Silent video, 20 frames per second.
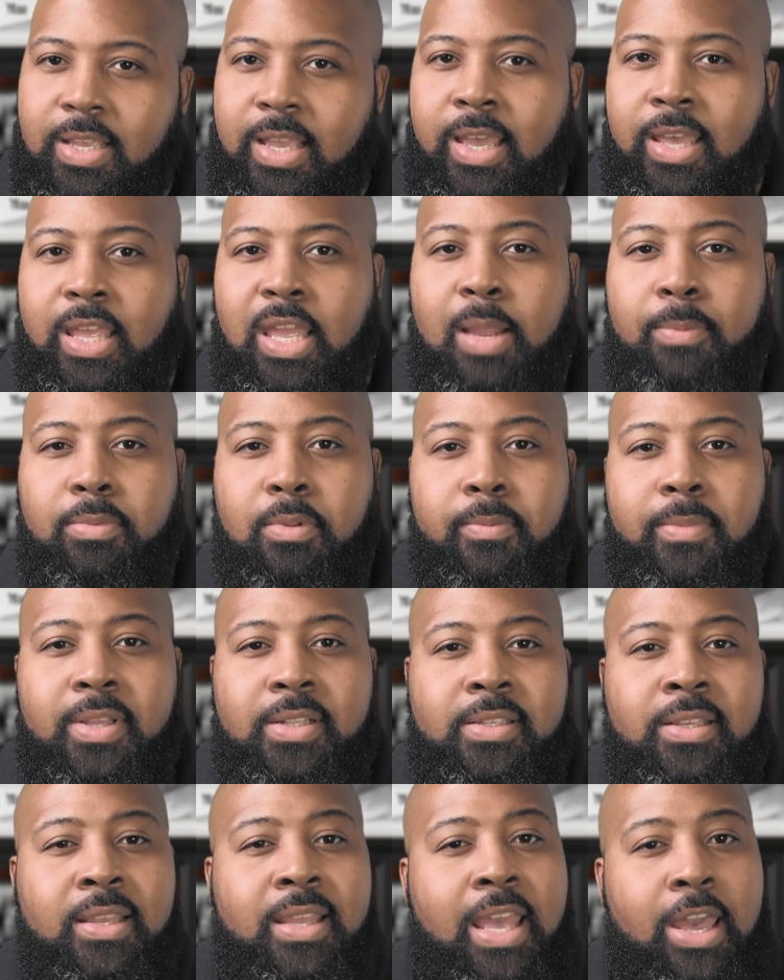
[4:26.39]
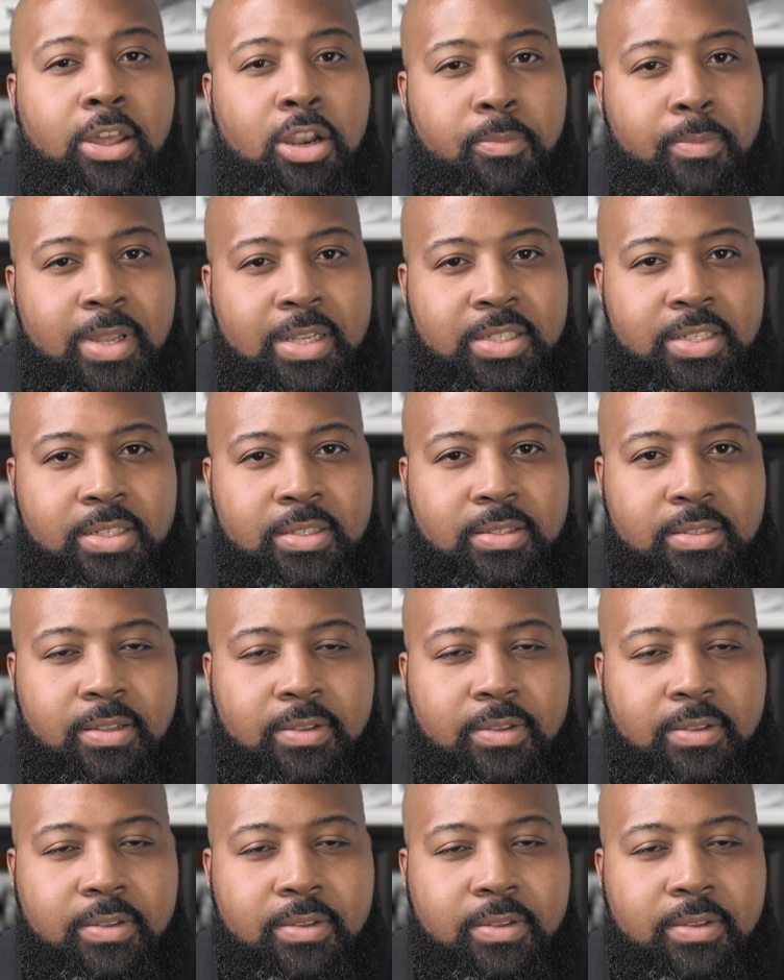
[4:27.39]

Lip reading: and implementing countermeasures,